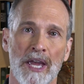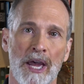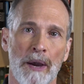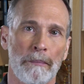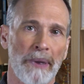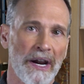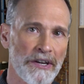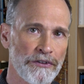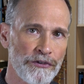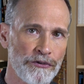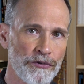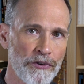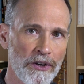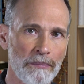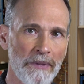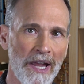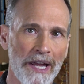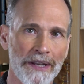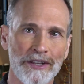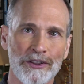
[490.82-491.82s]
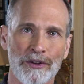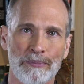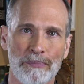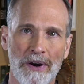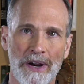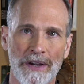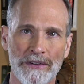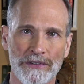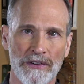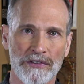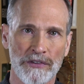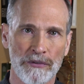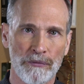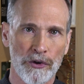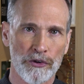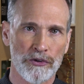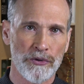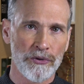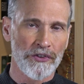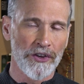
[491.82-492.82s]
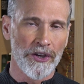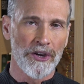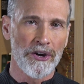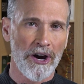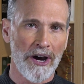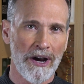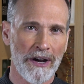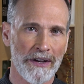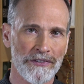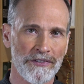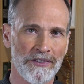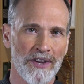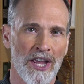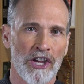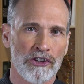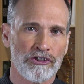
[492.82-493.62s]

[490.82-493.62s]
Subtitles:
By streamlining the process and reducing cost,